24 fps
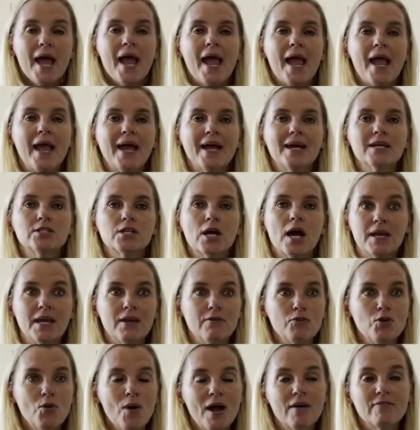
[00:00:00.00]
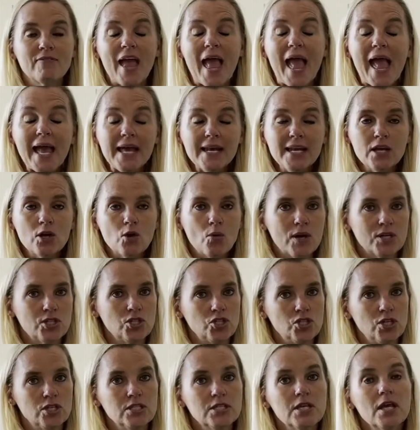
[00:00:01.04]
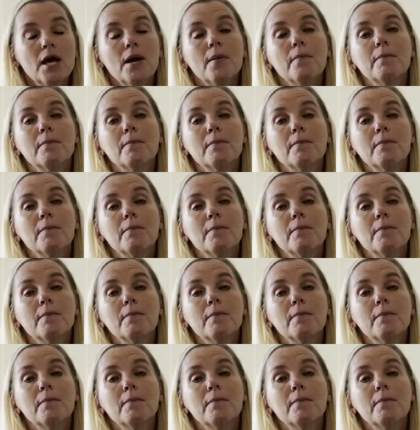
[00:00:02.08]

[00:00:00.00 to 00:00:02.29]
And if you have any questions,